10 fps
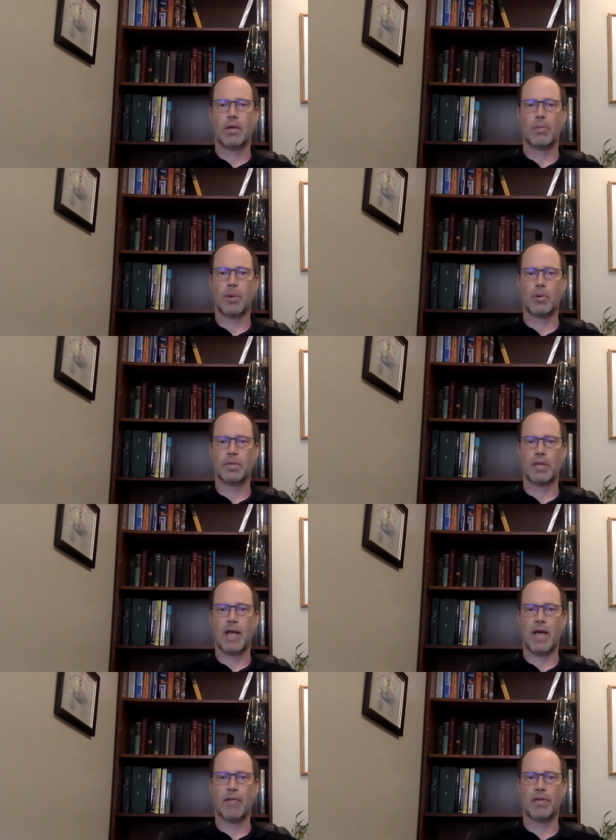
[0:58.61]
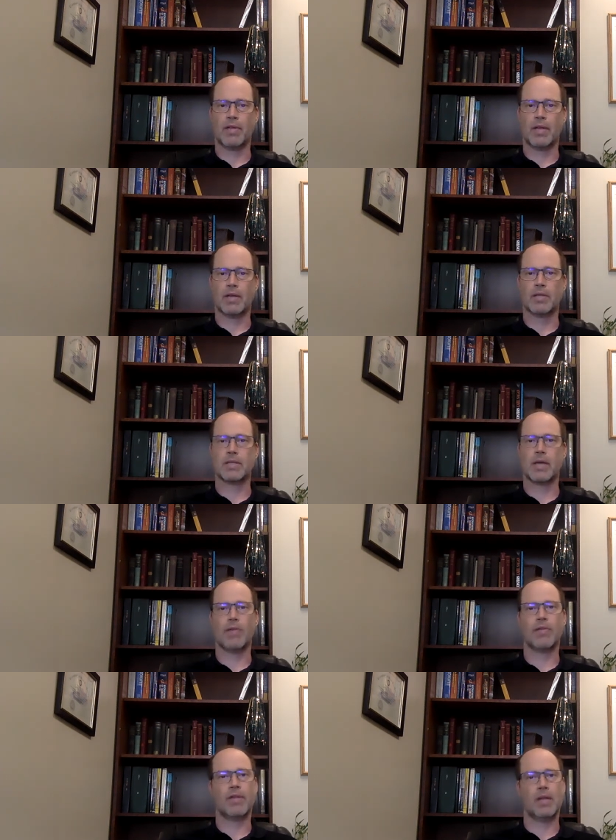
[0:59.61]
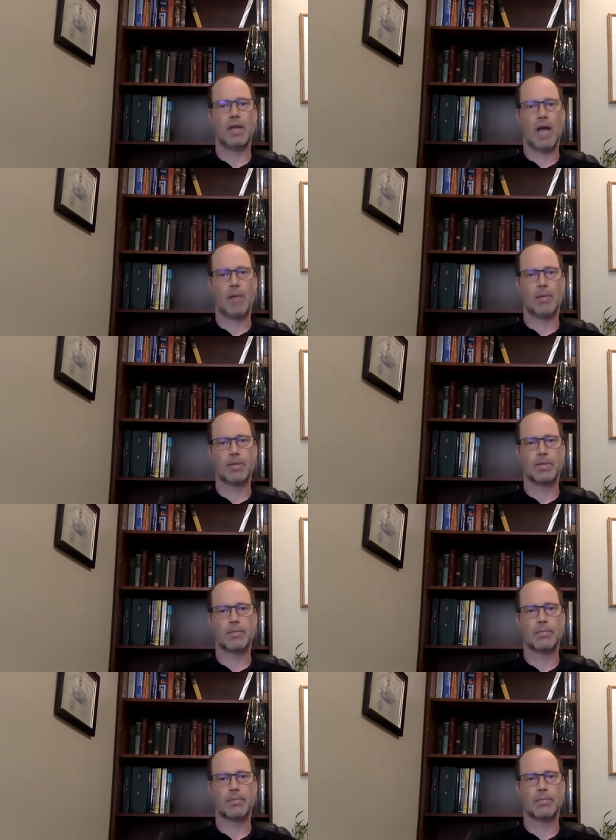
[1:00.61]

composing everything south of Indianapolis.